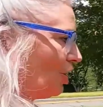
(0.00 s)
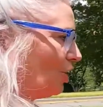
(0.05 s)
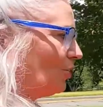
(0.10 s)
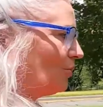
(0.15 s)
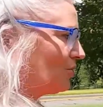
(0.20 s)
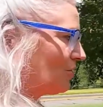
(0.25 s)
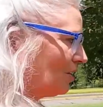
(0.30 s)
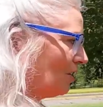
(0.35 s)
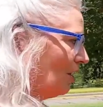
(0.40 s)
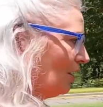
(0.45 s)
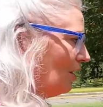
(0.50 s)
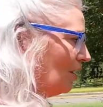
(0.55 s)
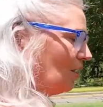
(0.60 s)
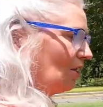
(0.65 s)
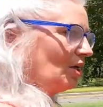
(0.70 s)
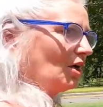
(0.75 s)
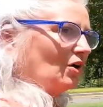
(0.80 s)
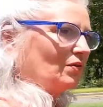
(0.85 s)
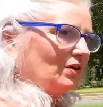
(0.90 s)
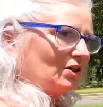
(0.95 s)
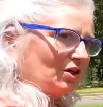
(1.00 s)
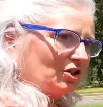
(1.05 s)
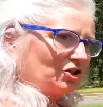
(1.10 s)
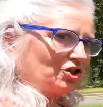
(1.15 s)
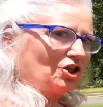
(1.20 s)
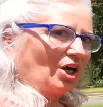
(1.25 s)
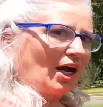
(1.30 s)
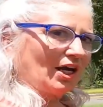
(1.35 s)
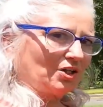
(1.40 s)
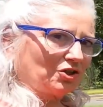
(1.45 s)
shows, you know, the
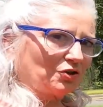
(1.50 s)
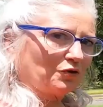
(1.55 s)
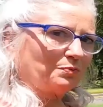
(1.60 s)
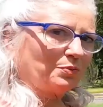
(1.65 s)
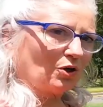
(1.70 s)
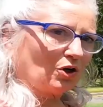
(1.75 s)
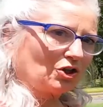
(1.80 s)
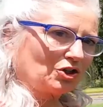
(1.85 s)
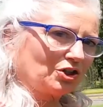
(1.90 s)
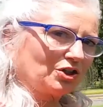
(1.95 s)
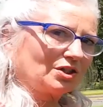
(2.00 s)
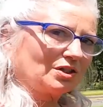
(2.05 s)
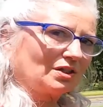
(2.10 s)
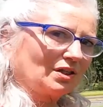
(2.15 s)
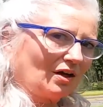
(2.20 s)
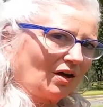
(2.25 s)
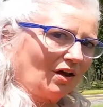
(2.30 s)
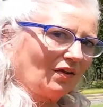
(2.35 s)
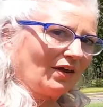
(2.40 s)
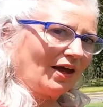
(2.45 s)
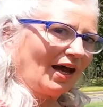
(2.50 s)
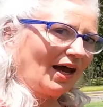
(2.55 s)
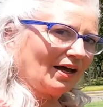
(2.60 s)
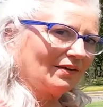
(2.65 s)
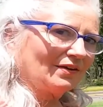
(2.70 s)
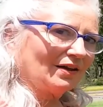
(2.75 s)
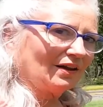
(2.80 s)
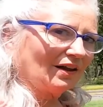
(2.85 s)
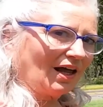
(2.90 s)
exchange of purchase and all that.